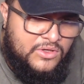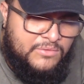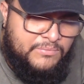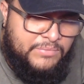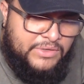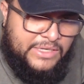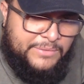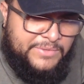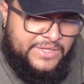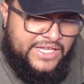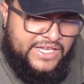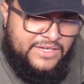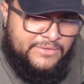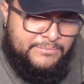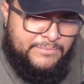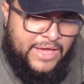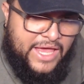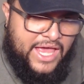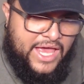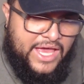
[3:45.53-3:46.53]
but I'm
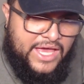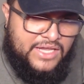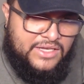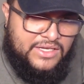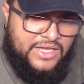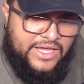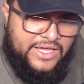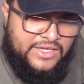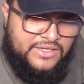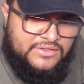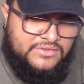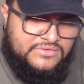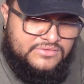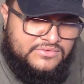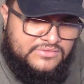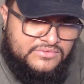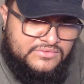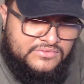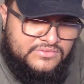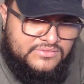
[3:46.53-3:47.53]
getting mad like
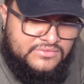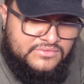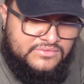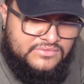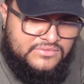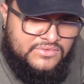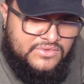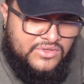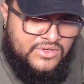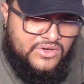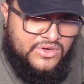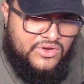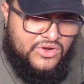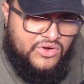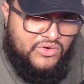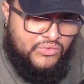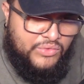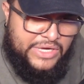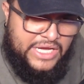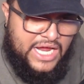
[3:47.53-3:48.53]

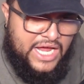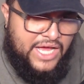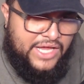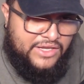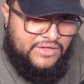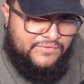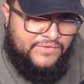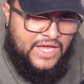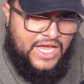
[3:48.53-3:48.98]
Rihanna